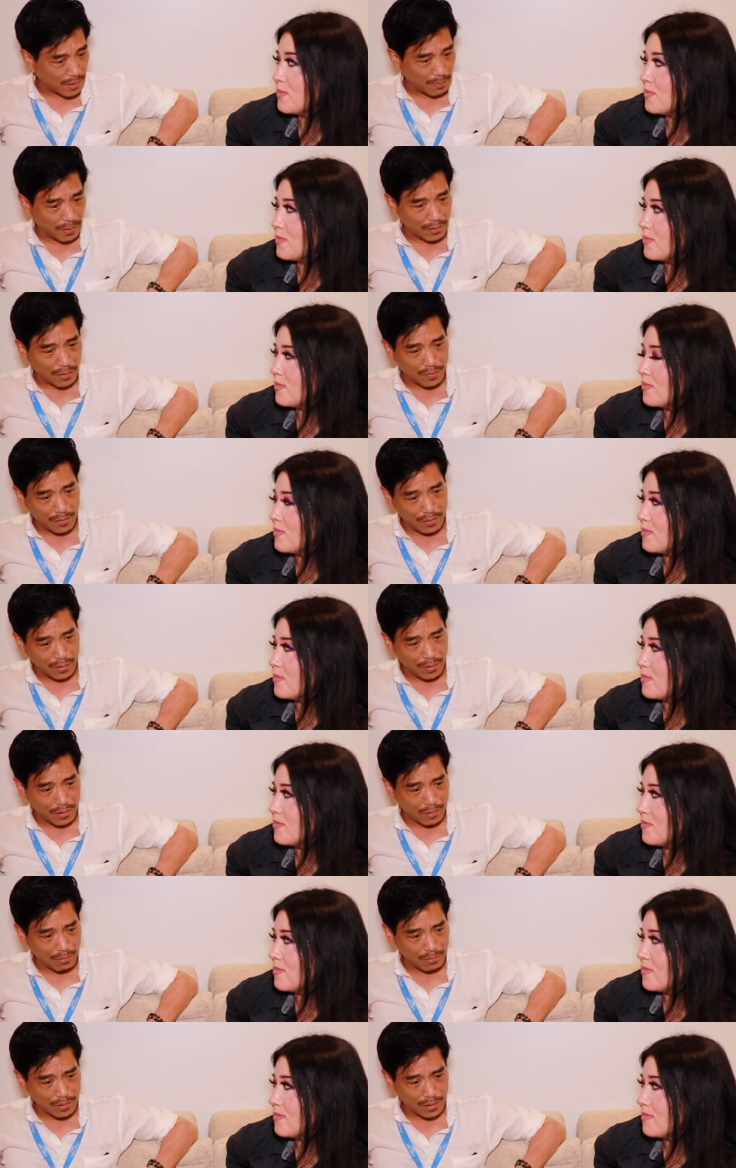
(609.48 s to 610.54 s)
Speaker 1: about the, you
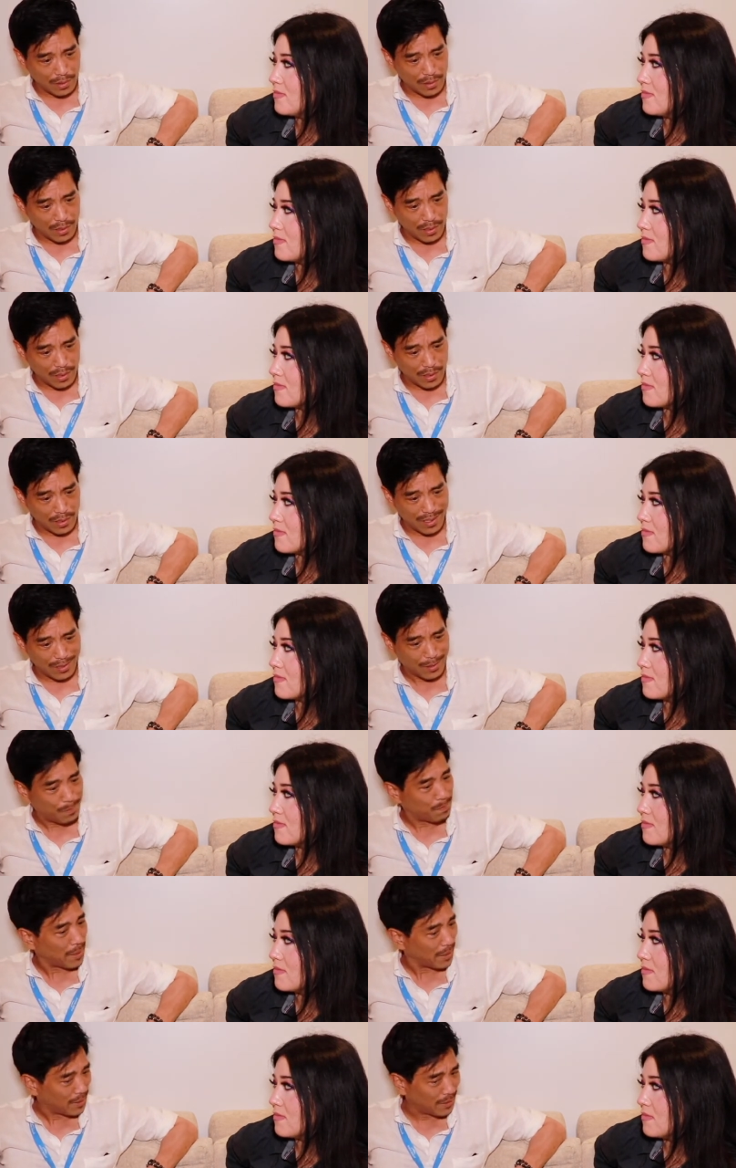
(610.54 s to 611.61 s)
know, uh,
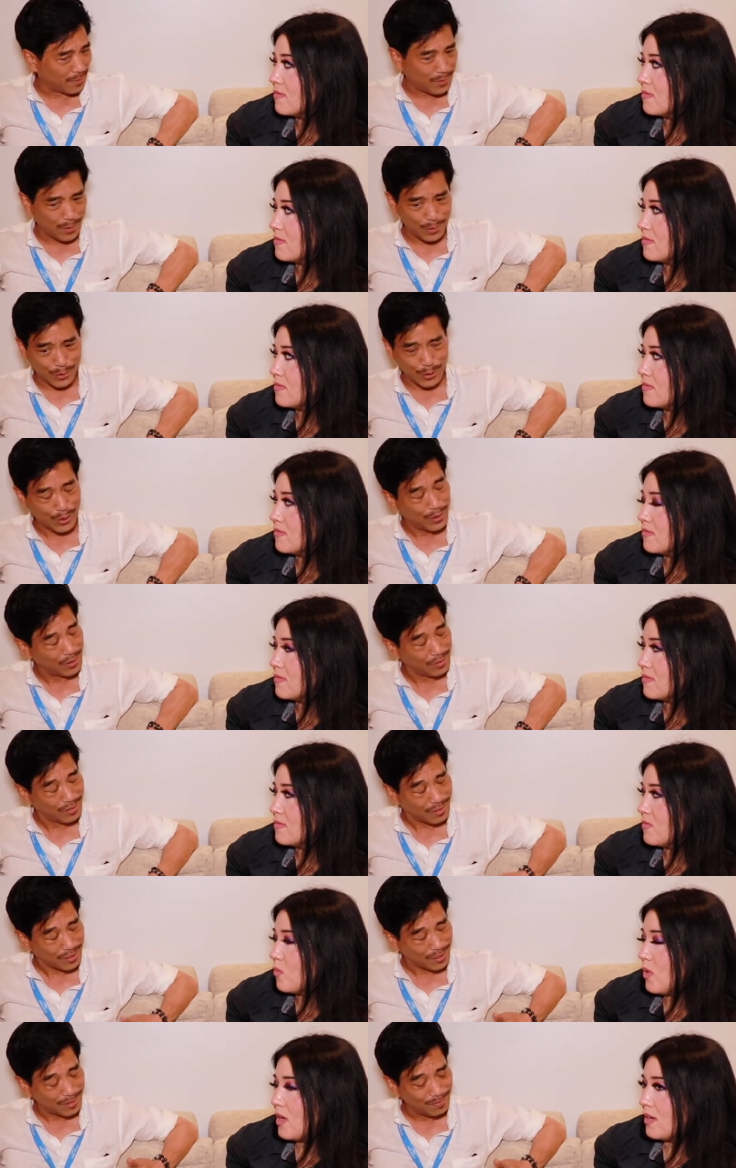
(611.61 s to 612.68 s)
impending future.
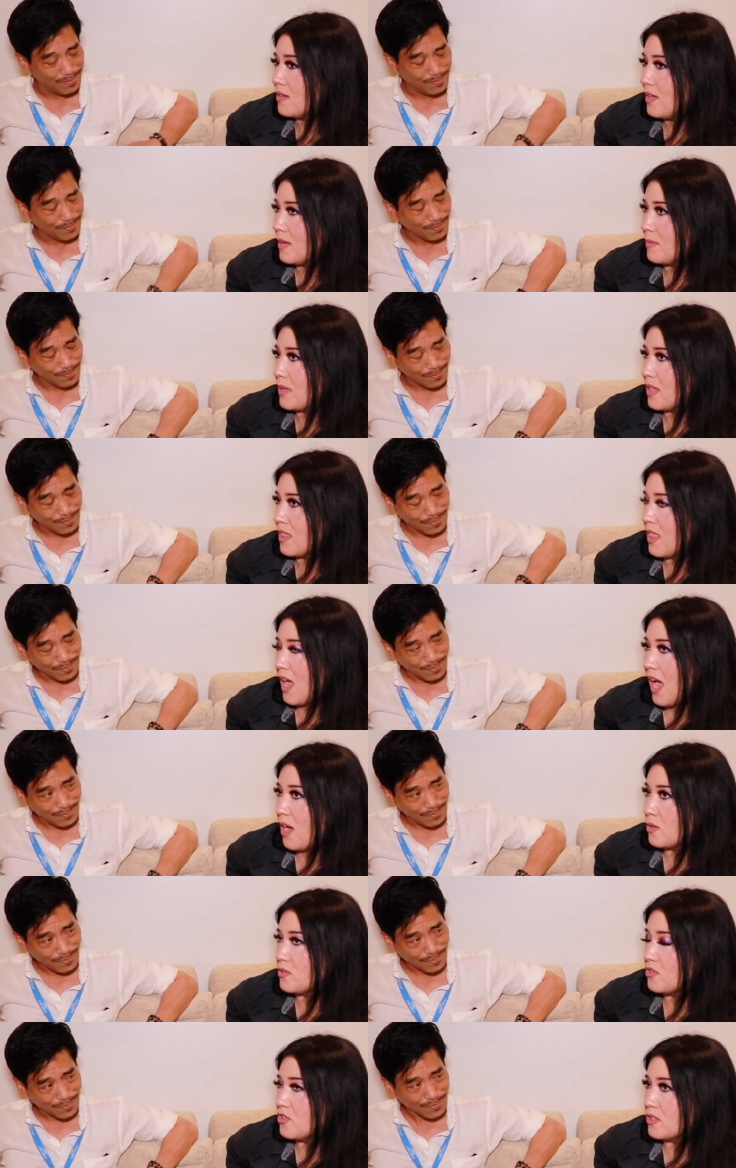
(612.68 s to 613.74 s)
Speaker 2: Well, I mean, the
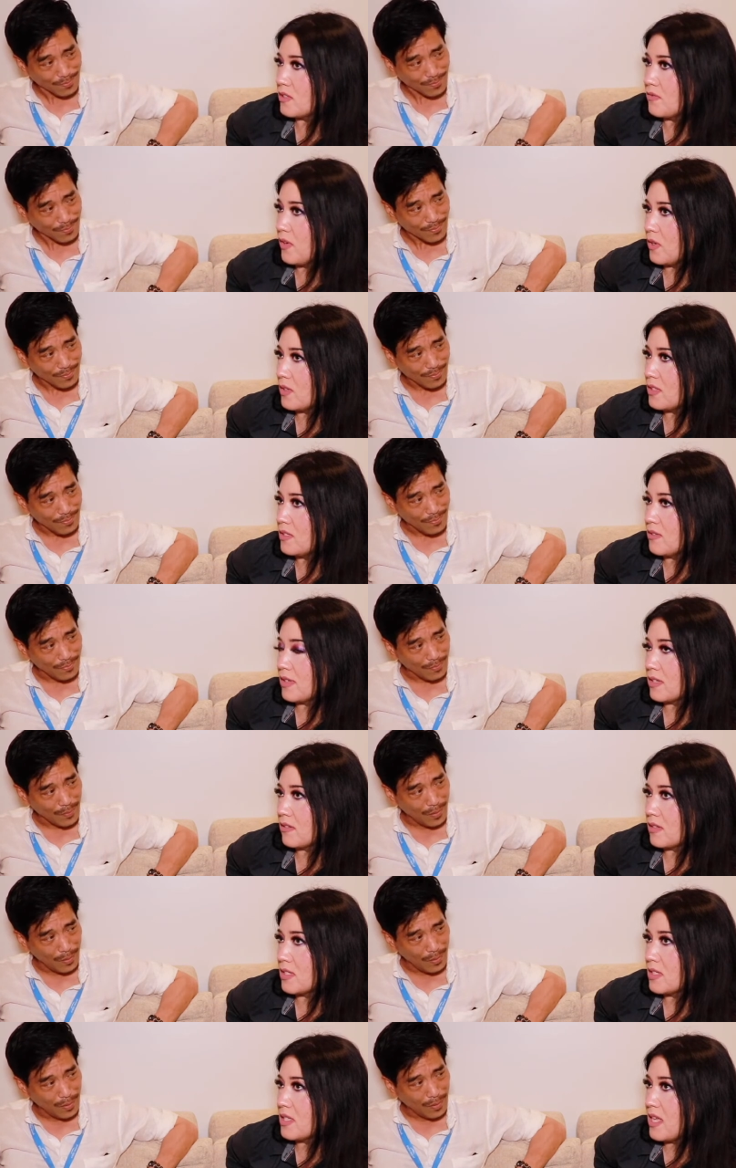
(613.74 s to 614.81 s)
House just voted to
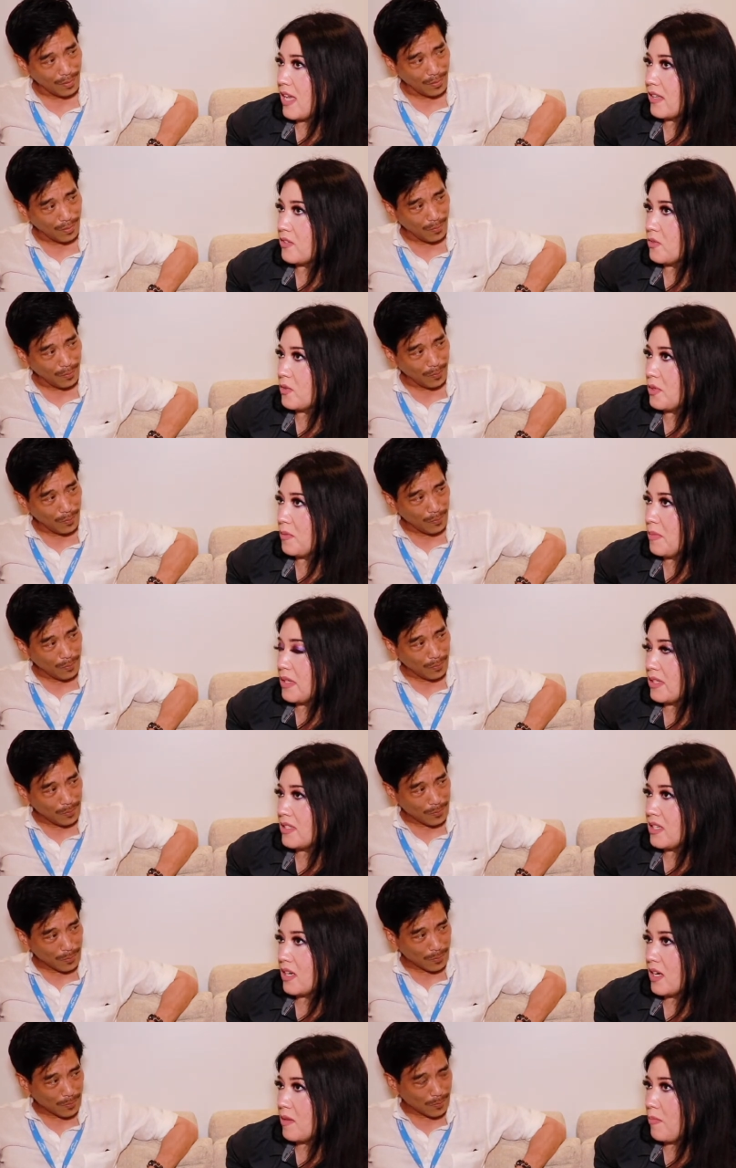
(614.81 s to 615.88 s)
increase the annual
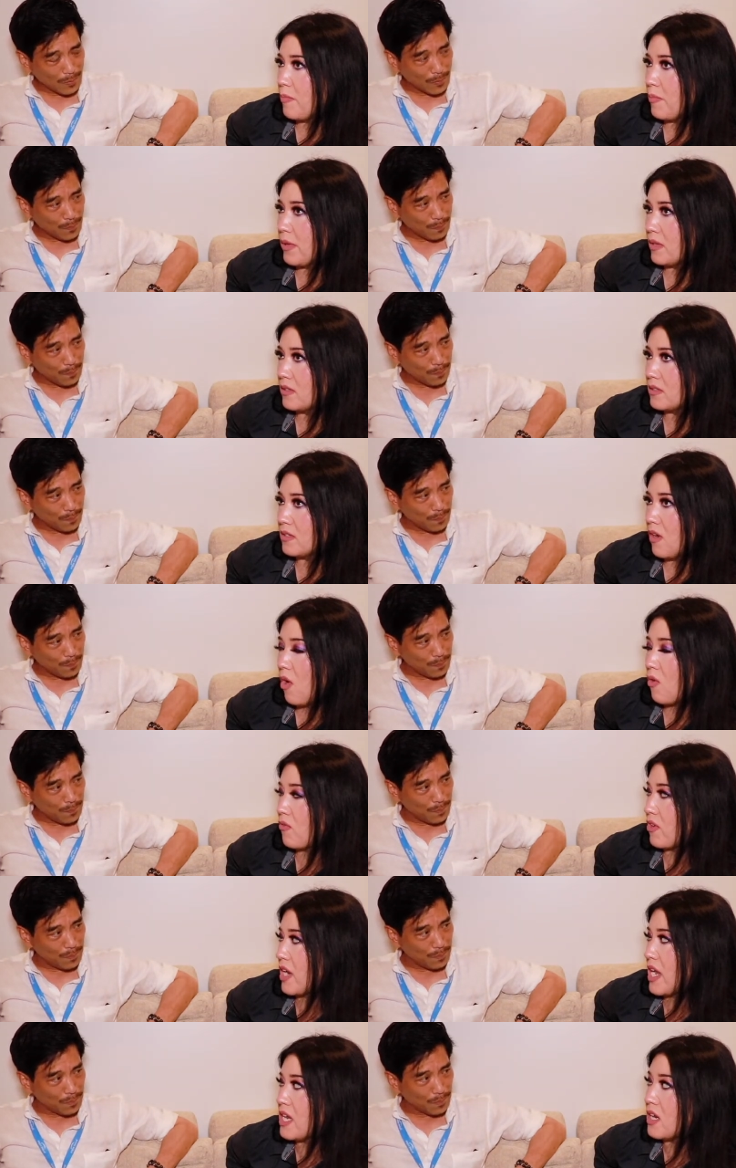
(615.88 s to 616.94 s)
military bill to
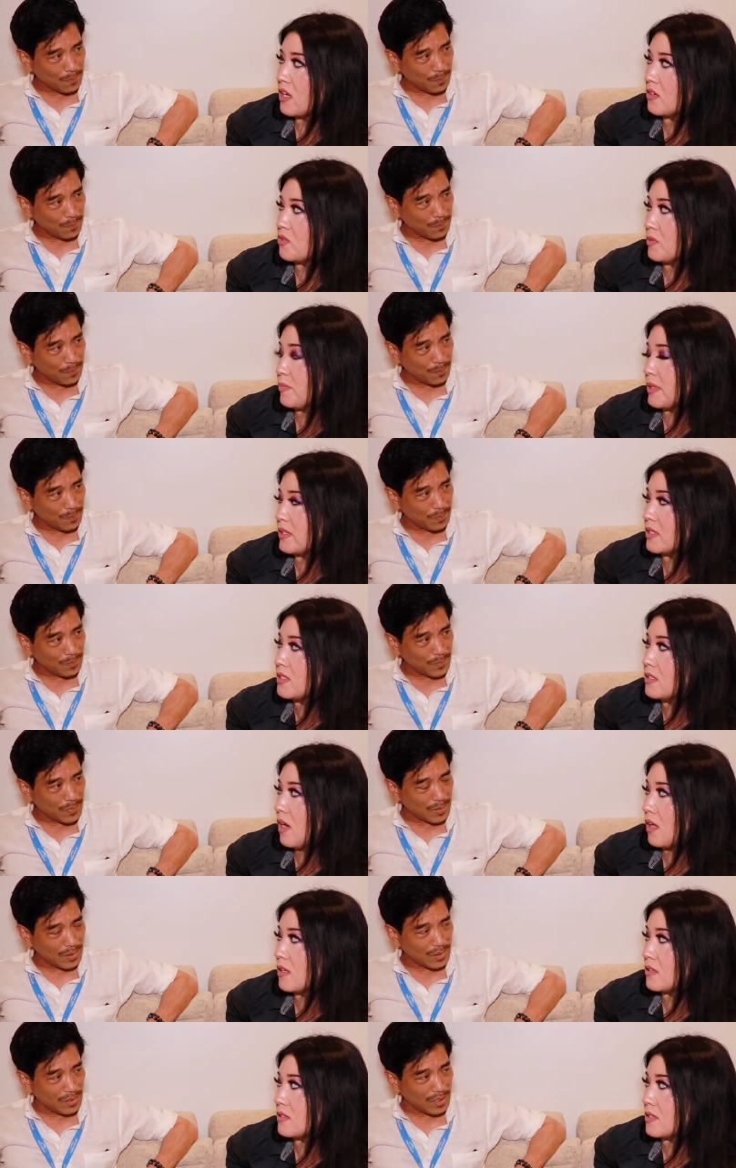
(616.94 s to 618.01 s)
over eight hundred billion
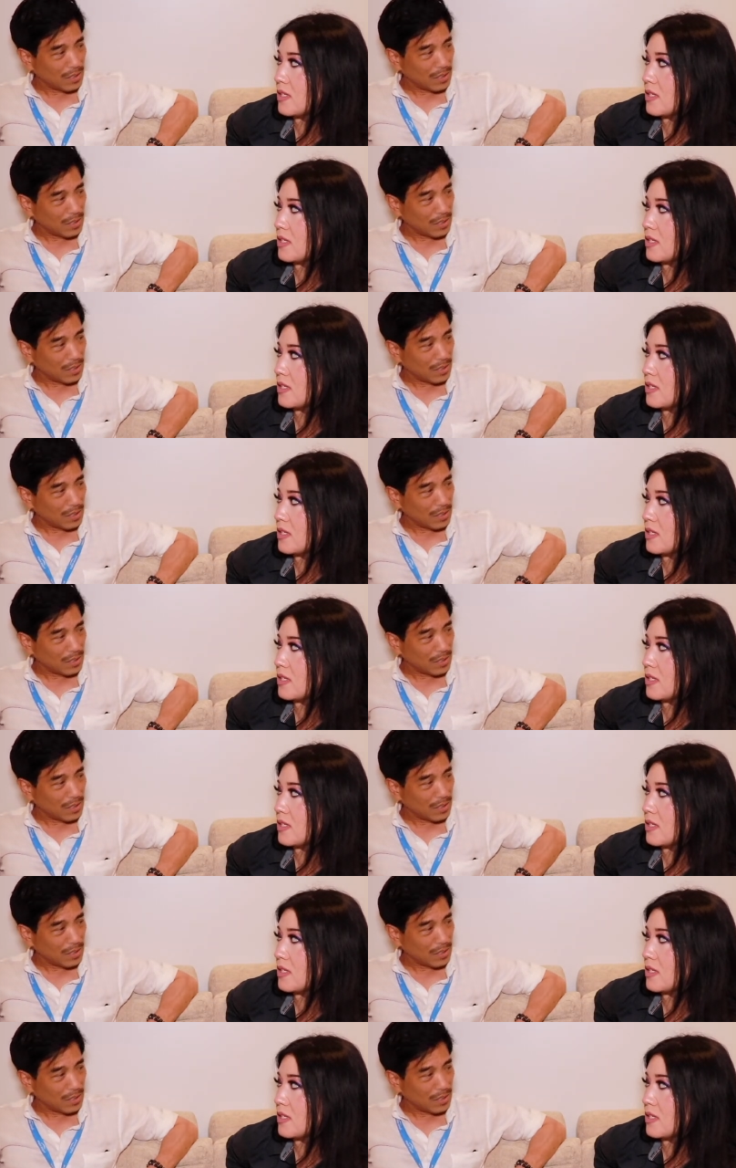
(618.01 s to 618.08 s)
dollars a